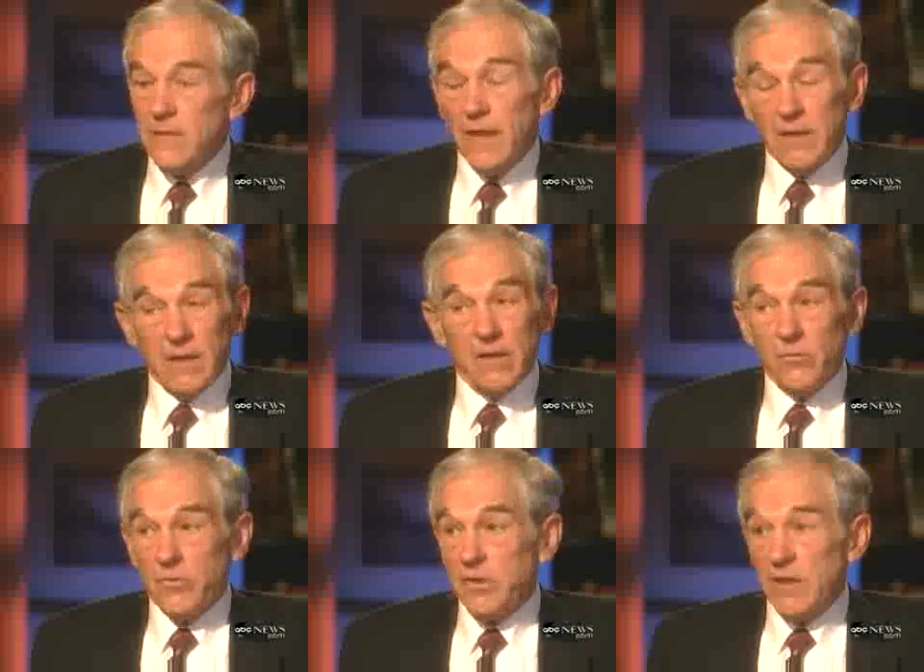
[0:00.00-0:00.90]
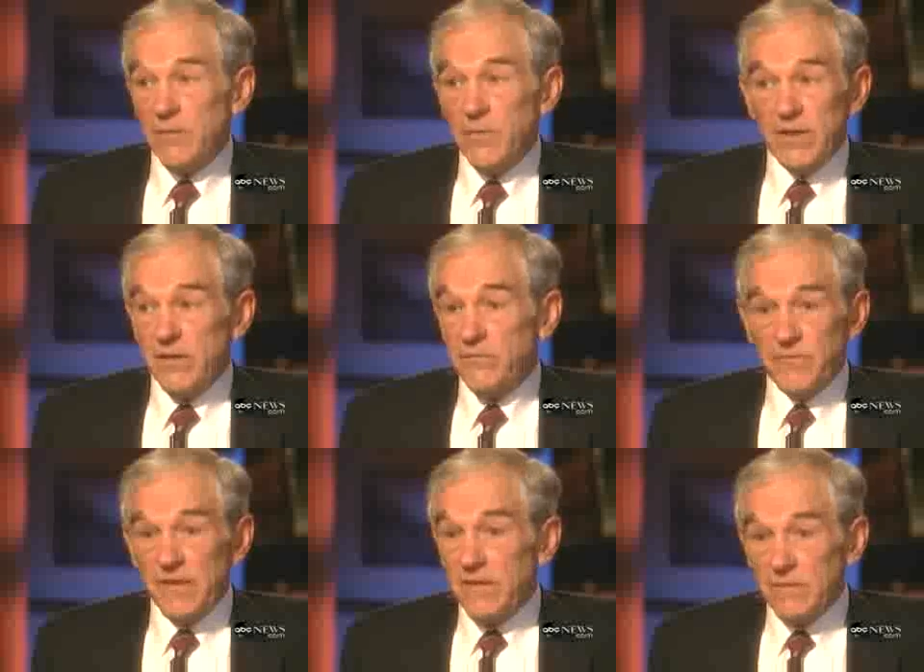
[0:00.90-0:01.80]
I don't think anybody could
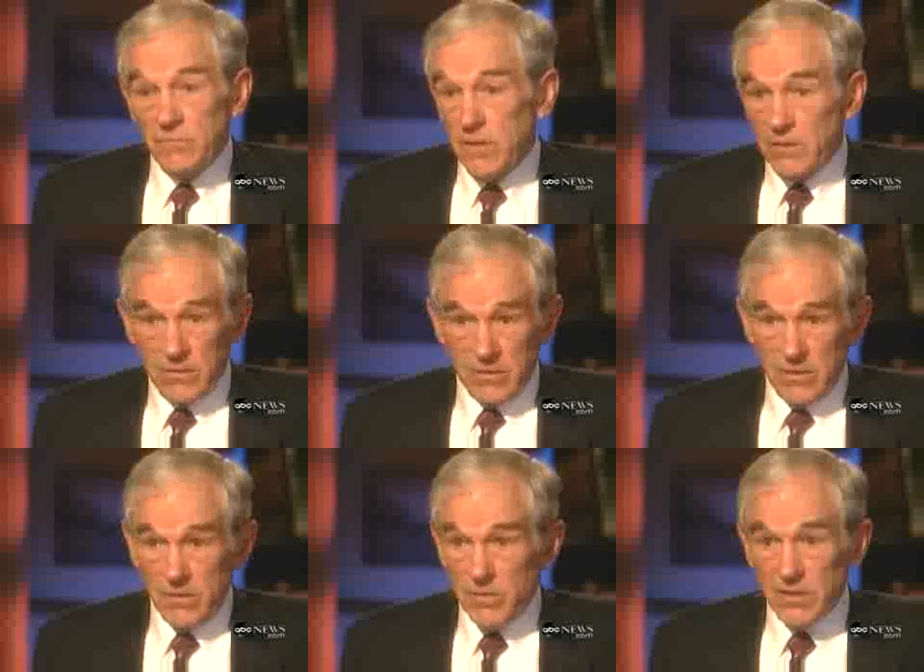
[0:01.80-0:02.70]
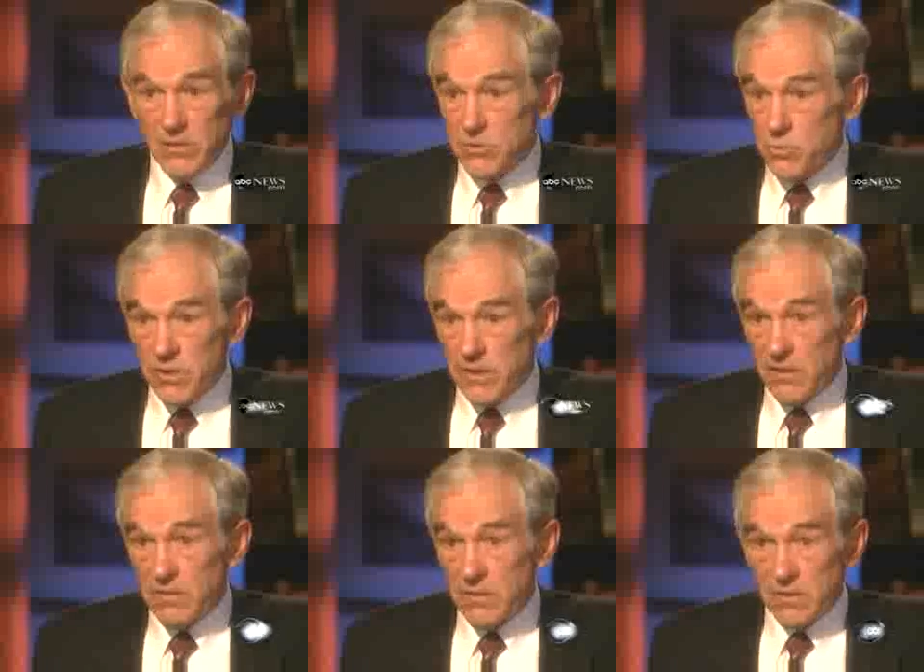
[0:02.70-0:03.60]
find them. I don't think anybody knows where they
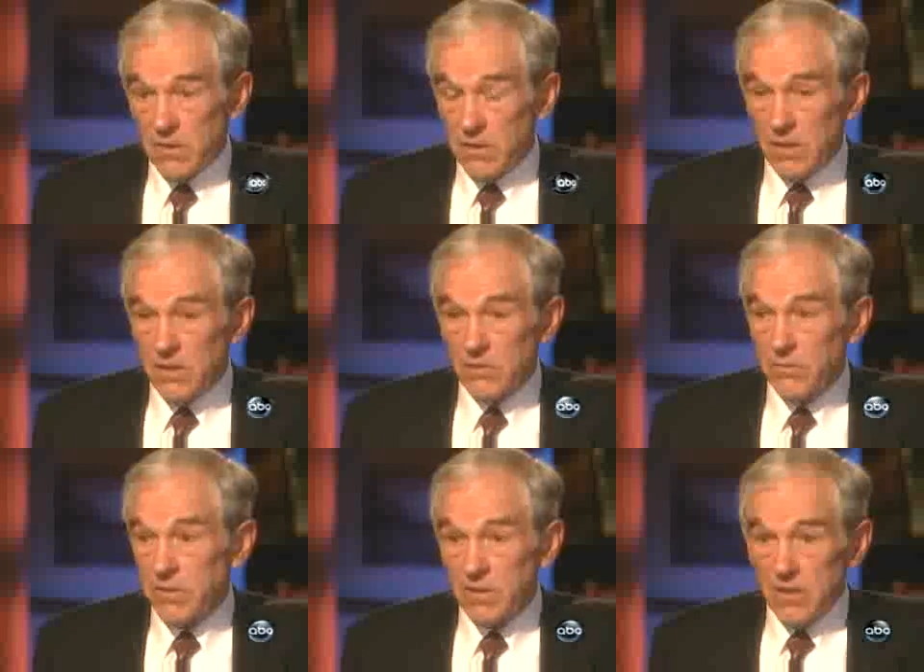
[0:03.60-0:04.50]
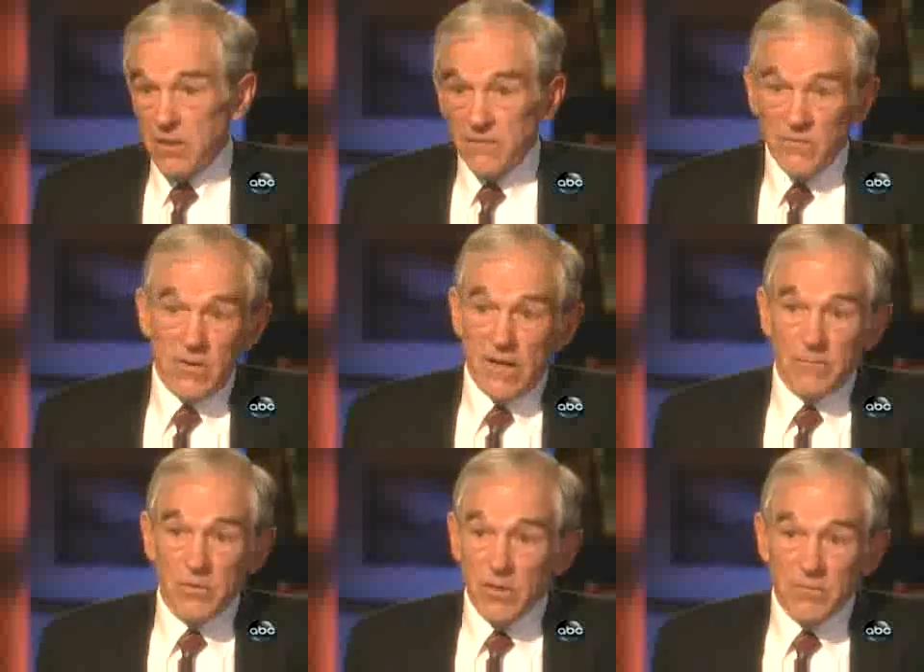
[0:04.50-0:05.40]
are. I don't think if you had a
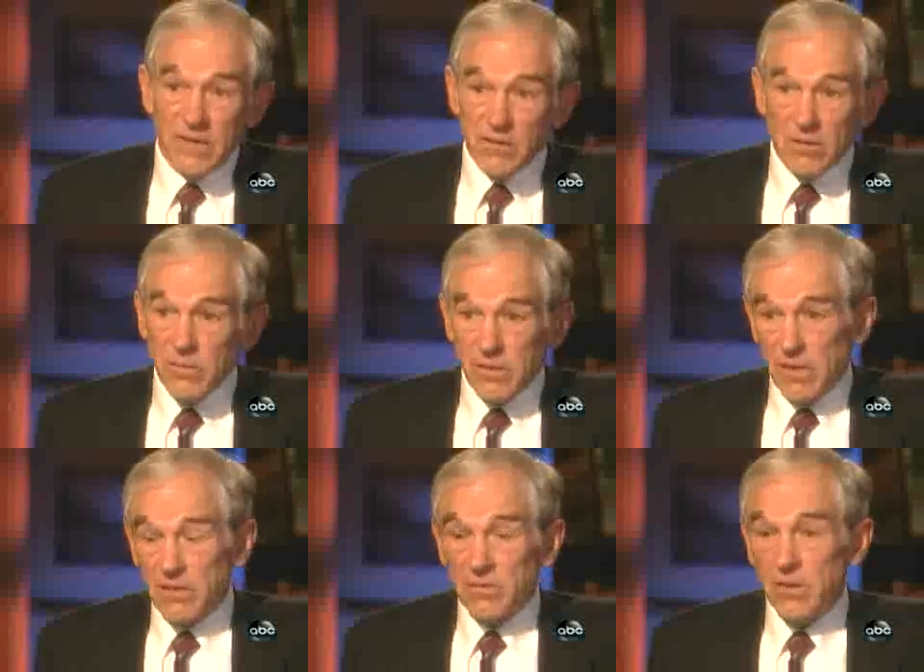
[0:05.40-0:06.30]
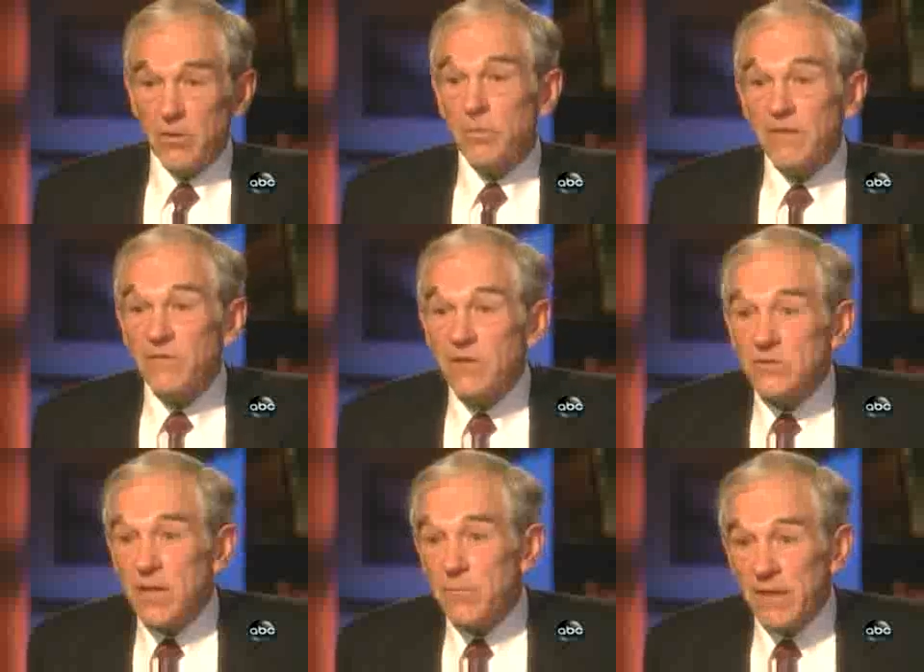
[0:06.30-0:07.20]
million-man army, nobody even
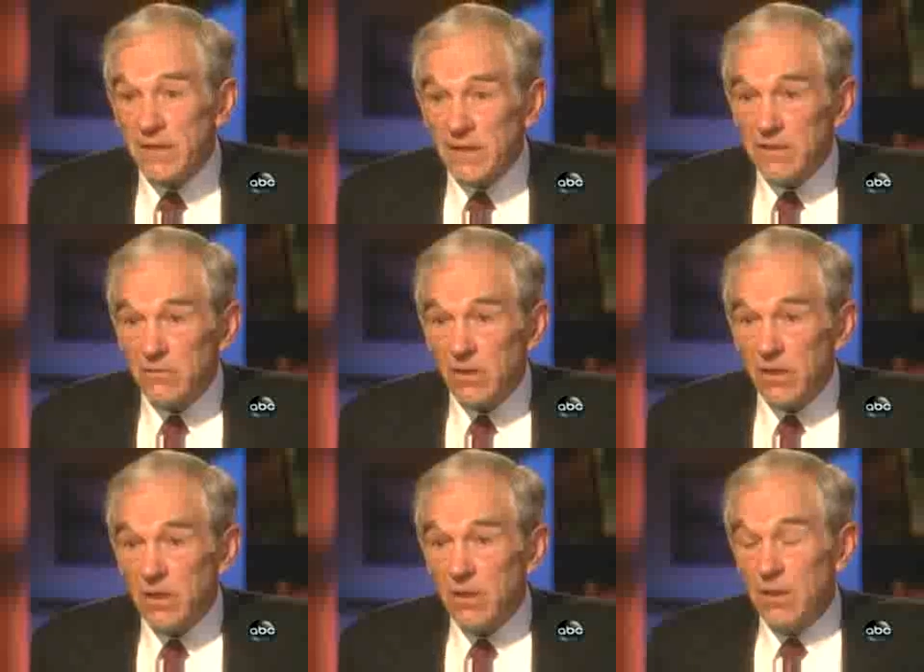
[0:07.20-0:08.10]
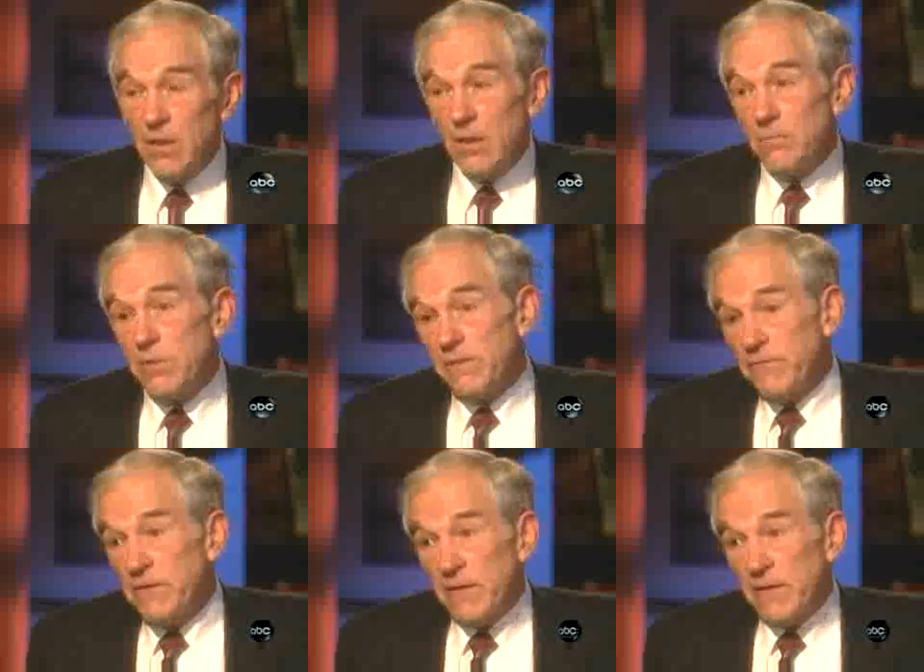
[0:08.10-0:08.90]
knows how many there are. But if they